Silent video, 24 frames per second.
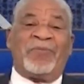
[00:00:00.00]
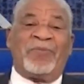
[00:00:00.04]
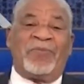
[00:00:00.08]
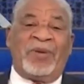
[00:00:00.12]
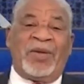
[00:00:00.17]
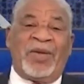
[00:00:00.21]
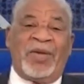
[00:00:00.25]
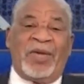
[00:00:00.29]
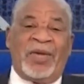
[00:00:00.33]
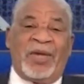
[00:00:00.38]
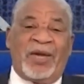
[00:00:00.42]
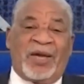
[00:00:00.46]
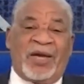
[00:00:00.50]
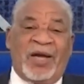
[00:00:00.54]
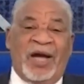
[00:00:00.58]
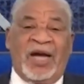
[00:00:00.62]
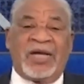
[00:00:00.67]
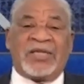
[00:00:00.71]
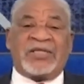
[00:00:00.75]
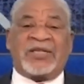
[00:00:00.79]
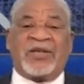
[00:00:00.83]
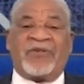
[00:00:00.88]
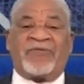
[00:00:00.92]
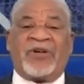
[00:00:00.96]

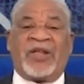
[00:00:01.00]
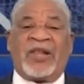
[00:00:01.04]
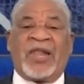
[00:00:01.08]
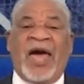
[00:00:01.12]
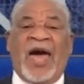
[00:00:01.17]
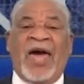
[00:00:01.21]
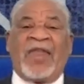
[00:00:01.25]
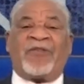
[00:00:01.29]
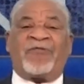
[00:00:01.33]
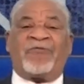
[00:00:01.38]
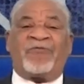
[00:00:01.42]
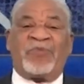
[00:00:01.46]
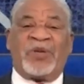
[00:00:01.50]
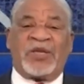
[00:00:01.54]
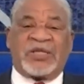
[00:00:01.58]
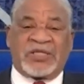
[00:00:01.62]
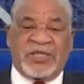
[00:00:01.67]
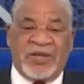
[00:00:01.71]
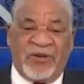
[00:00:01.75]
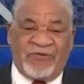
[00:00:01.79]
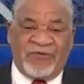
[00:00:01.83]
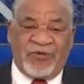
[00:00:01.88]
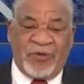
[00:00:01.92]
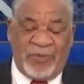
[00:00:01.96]
because of a lot of
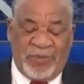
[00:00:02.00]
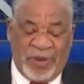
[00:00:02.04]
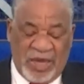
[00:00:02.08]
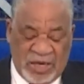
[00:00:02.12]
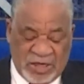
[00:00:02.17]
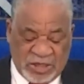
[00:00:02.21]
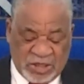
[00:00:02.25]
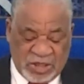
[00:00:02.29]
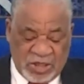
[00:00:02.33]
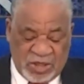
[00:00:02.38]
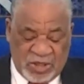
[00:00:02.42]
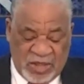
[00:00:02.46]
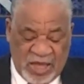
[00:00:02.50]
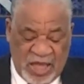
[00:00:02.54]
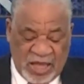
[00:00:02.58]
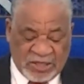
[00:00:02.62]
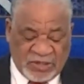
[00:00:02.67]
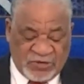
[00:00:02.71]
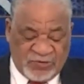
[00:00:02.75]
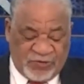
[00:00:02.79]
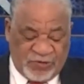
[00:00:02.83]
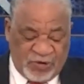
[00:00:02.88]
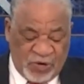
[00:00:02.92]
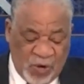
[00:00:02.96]
misinformation
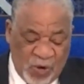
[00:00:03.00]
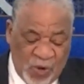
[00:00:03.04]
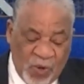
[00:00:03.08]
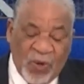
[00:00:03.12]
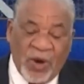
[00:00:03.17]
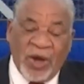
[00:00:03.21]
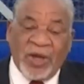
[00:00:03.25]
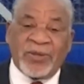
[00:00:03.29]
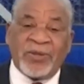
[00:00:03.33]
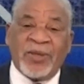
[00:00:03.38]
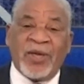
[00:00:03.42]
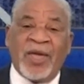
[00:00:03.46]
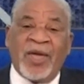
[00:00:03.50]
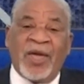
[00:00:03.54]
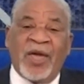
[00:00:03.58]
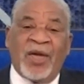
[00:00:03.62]
that's flowing.